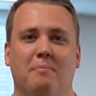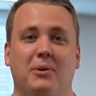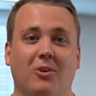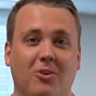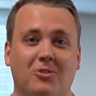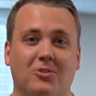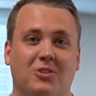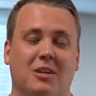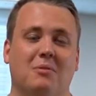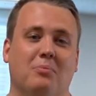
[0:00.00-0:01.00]
Bill Archer is
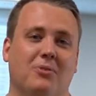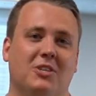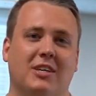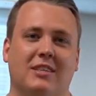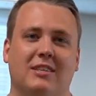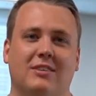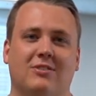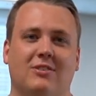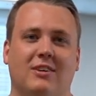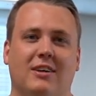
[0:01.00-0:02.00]
going to be preaching
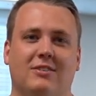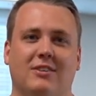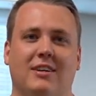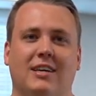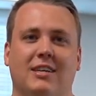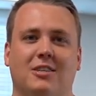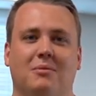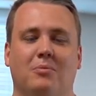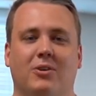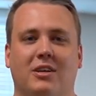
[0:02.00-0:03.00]
this Sunday. He's going
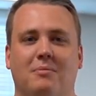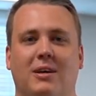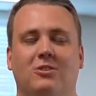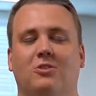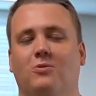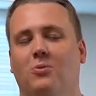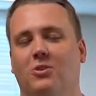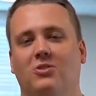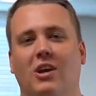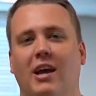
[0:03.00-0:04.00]
to be bringing the message for
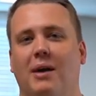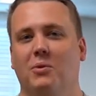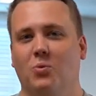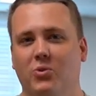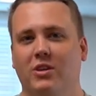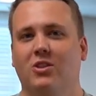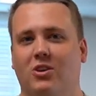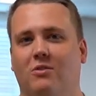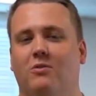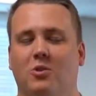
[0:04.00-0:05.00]
us, and we're really
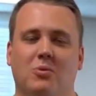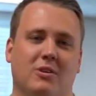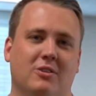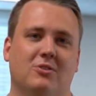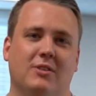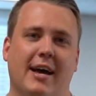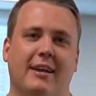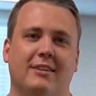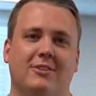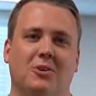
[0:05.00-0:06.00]
looking forward to
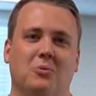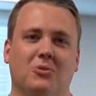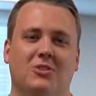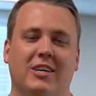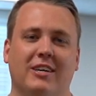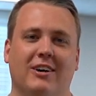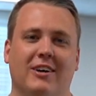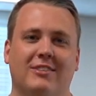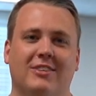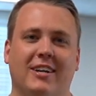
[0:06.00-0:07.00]
that. So we'll see you
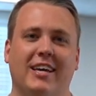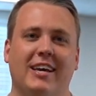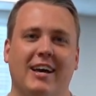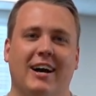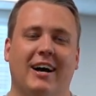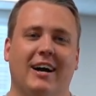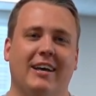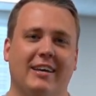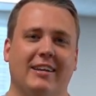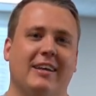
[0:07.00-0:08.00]
on Sunday,
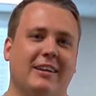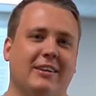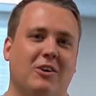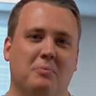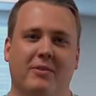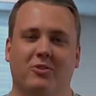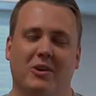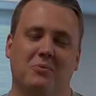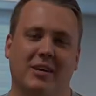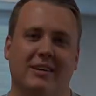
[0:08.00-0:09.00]
and hope you have a
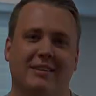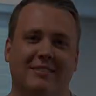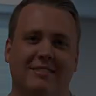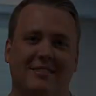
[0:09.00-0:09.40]
great week.